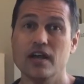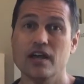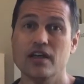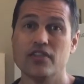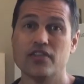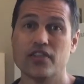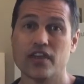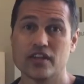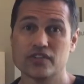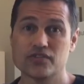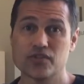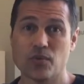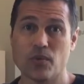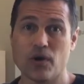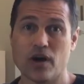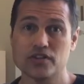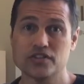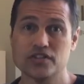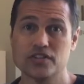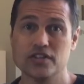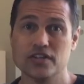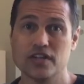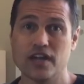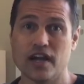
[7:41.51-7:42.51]
Thanks for
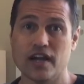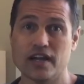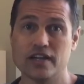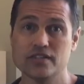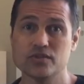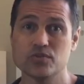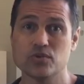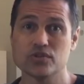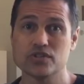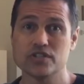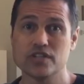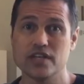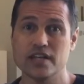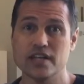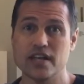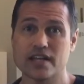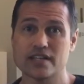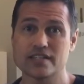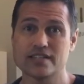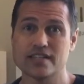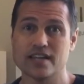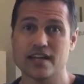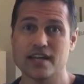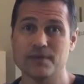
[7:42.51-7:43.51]
watching, you guys. We'll see you
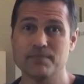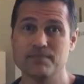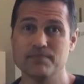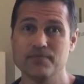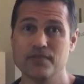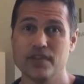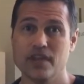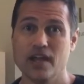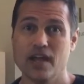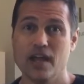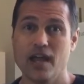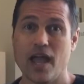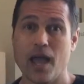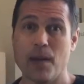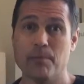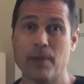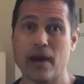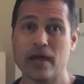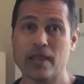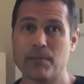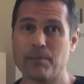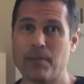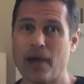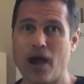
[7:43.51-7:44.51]
next time. And by
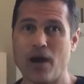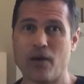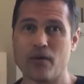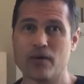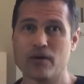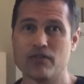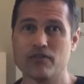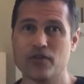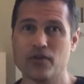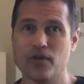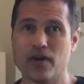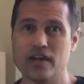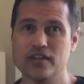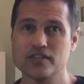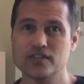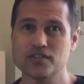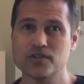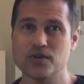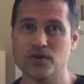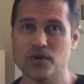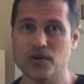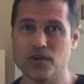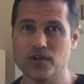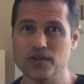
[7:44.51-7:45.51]
the power of
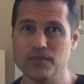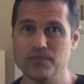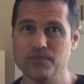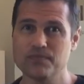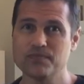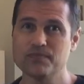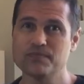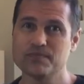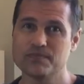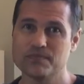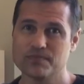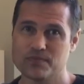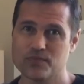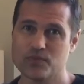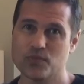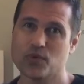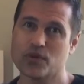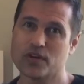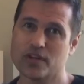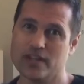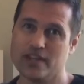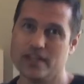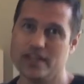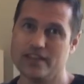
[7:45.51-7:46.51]
Grayskull, we're
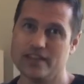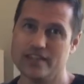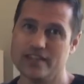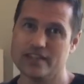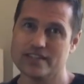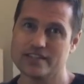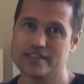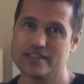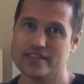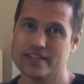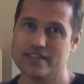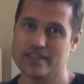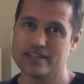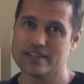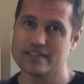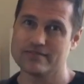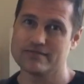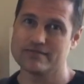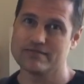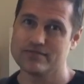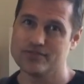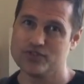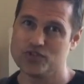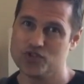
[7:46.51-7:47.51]
gonna eat this thing.
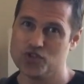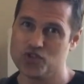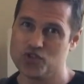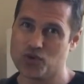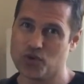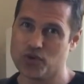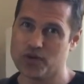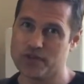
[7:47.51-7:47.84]
Joy.